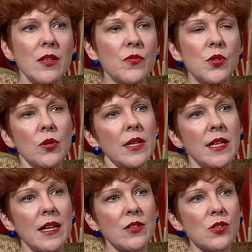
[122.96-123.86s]
of took it
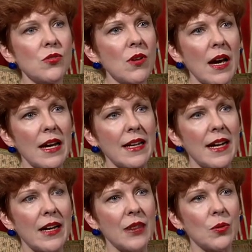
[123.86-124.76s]
in our stride
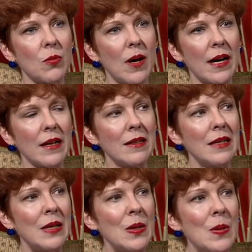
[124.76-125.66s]
after a while.
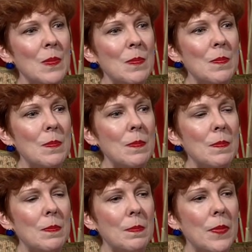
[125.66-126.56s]

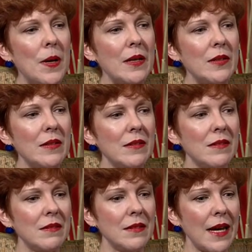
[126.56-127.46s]
But
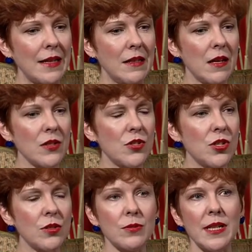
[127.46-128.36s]
like young
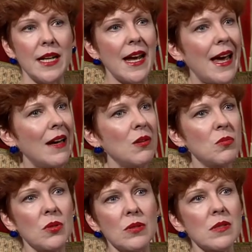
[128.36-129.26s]
children and
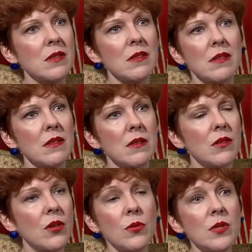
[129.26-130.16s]
animals,
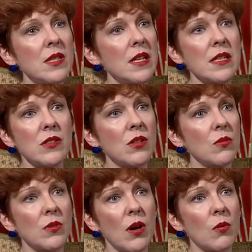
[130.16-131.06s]
those things
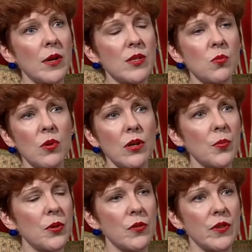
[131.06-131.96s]
don't always work
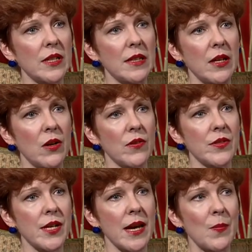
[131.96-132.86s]
perfectly all the
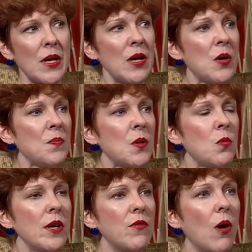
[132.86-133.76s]
time.
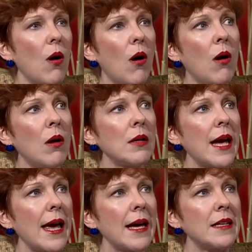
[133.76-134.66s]
We've all
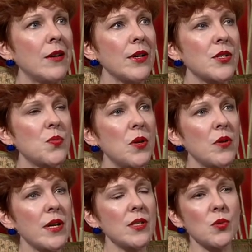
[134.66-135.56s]
had our
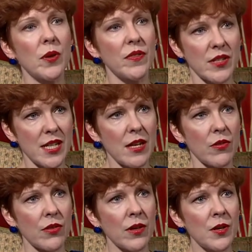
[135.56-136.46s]
experience with the teeth.